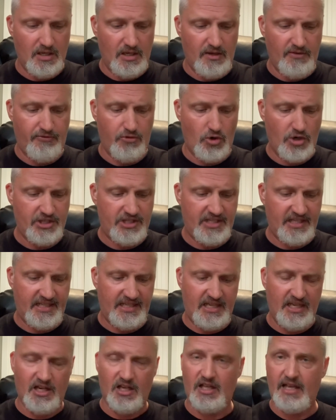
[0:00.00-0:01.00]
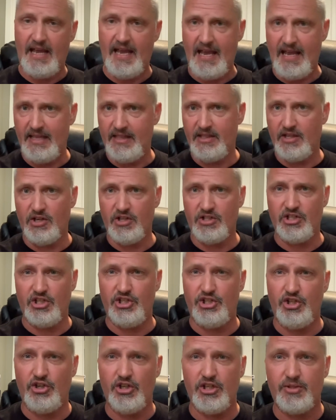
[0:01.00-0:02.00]
Forced to Kill, and there's a
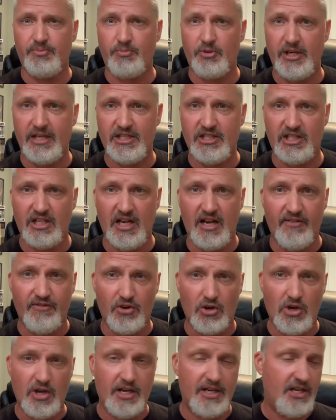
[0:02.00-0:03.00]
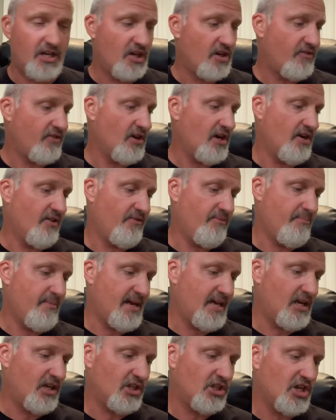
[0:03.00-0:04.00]
Judas Priest cover on here of
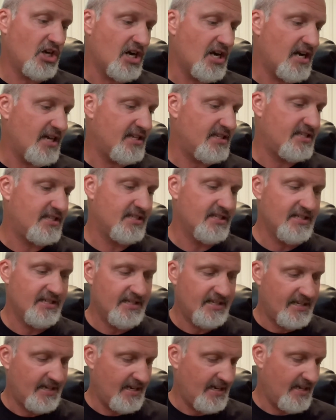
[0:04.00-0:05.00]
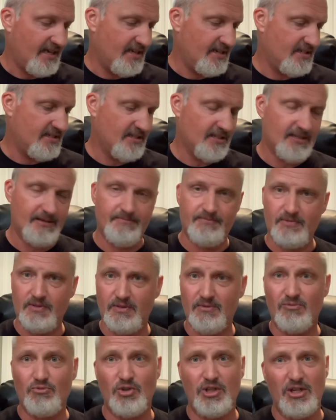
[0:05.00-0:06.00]
Metal Gods. And uh,
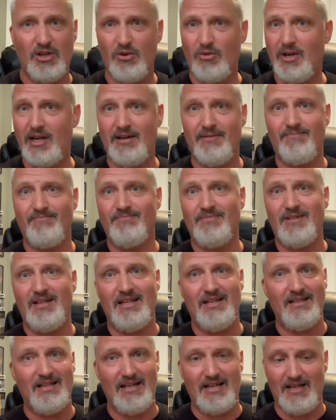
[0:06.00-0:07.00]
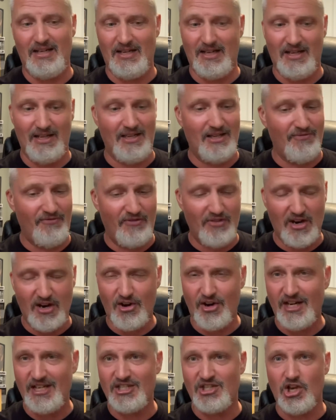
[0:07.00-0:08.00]
you know what, a, a
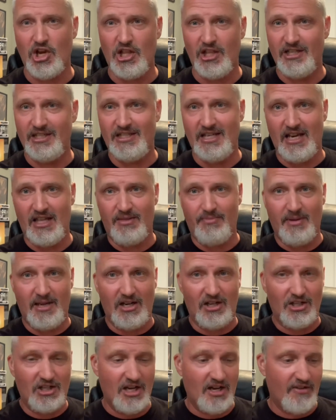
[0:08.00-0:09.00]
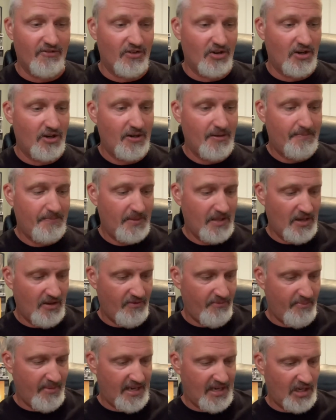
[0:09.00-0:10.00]
very solid death metal cover
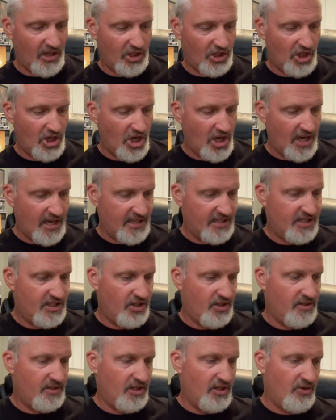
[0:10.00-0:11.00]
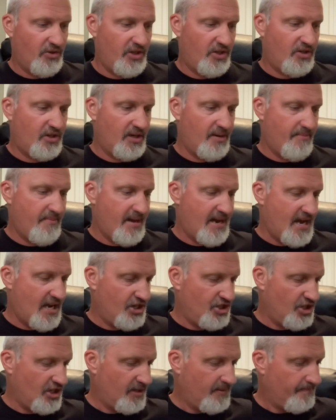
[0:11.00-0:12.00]
of Metal Gods, you know, you can
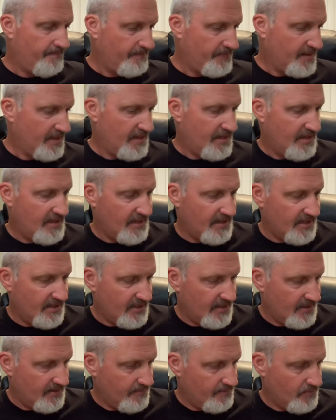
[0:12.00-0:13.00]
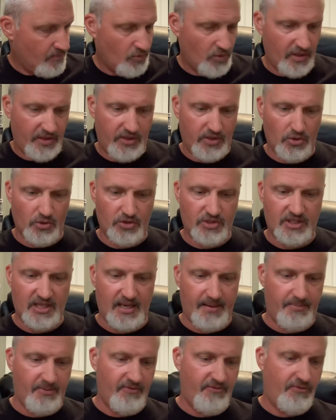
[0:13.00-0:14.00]
imagine. uh, with those
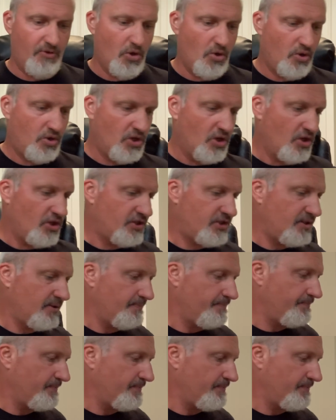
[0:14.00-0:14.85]
type of vocals.